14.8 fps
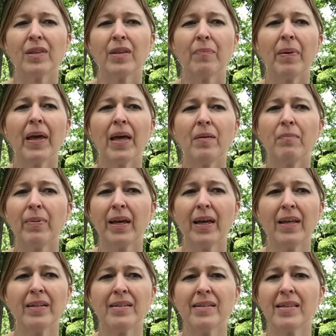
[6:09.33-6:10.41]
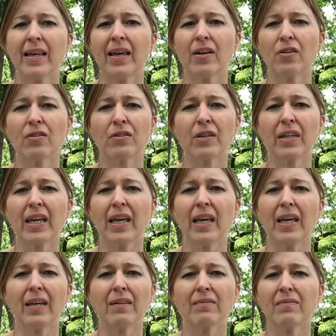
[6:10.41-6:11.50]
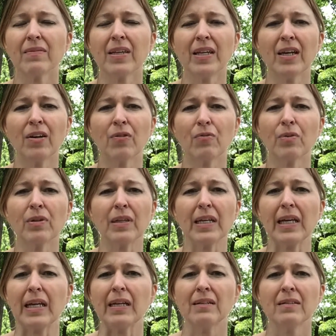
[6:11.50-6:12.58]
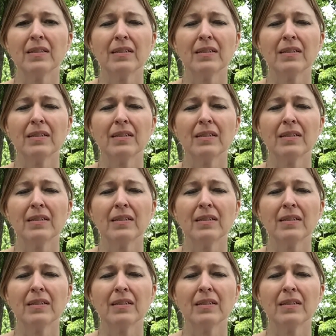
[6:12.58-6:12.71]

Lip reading: the pet beds that are looking really